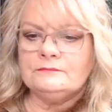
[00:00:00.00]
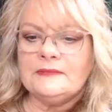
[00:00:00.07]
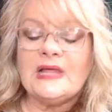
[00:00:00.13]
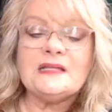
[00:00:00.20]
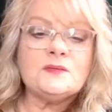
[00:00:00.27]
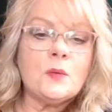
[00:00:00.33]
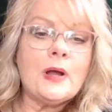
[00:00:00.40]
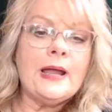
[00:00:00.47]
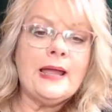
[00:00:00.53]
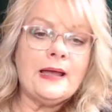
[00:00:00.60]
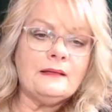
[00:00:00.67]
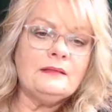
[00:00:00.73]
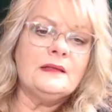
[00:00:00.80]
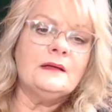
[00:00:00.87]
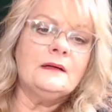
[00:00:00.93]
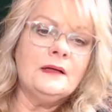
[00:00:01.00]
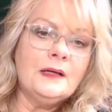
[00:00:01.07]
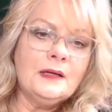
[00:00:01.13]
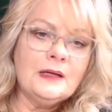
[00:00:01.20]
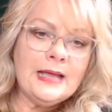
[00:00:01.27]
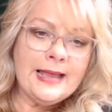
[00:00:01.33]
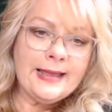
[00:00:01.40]
That's why I had the
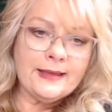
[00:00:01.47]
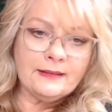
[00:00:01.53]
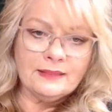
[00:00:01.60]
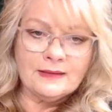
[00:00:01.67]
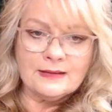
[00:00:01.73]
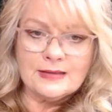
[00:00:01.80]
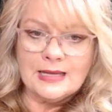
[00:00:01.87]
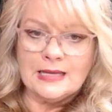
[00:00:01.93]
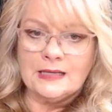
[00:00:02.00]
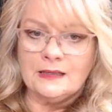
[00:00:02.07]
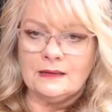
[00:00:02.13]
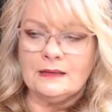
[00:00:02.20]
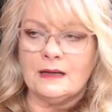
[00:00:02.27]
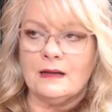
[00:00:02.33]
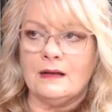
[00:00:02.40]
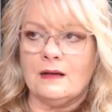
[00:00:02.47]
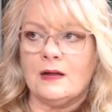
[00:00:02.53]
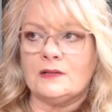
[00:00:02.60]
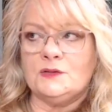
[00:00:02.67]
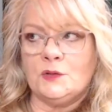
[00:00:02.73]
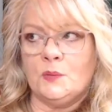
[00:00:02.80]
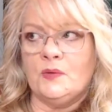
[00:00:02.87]
hand thing end
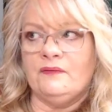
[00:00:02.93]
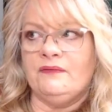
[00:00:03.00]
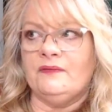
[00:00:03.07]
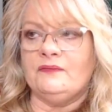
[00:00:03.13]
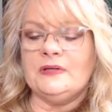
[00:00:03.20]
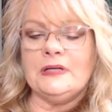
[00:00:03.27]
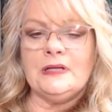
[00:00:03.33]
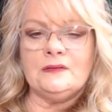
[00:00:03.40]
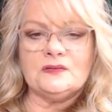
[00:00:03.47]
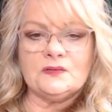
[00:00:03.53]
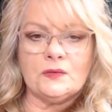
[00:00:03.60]
October 15th,